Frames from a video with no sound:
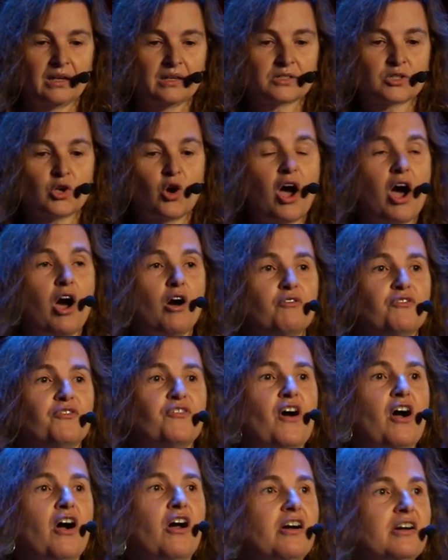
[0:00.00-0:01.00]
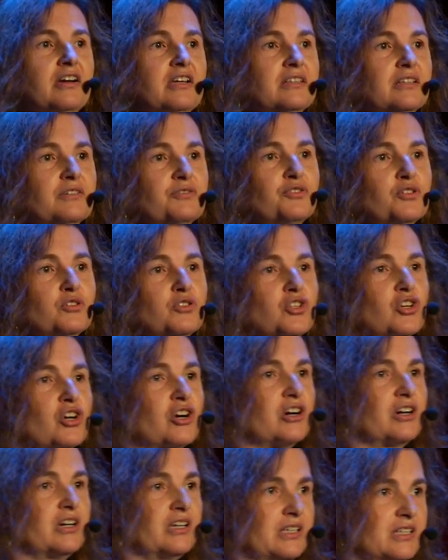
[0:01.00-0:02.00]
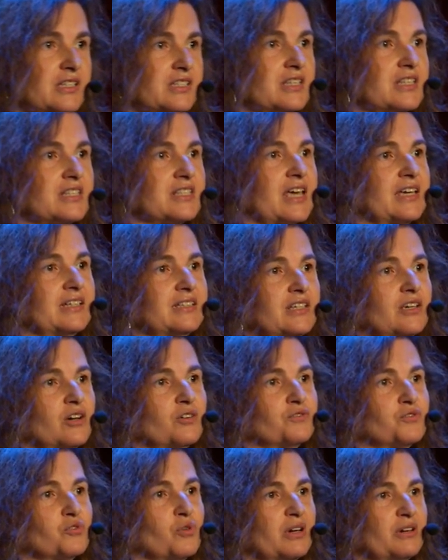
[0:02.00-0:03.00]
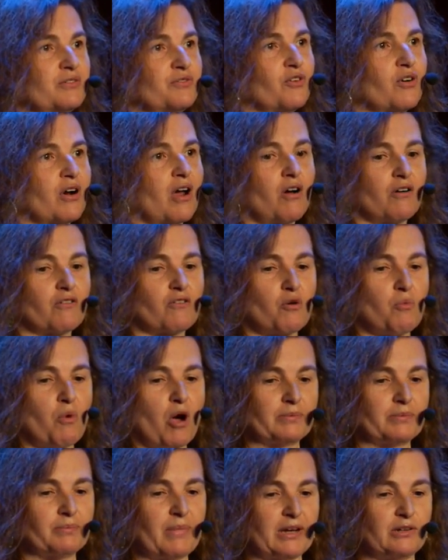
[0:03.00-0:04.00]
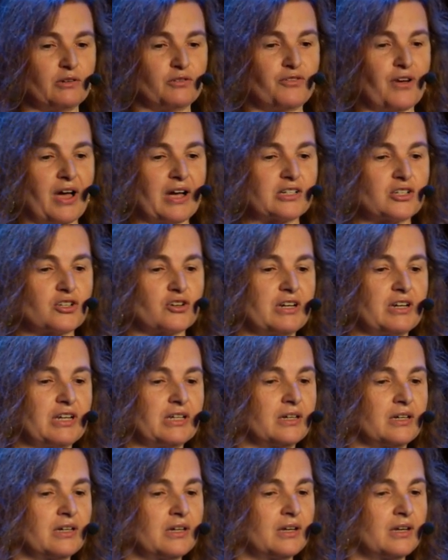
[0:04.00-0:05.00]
So how far in the future is this idea of 24-hour robot manufacturing?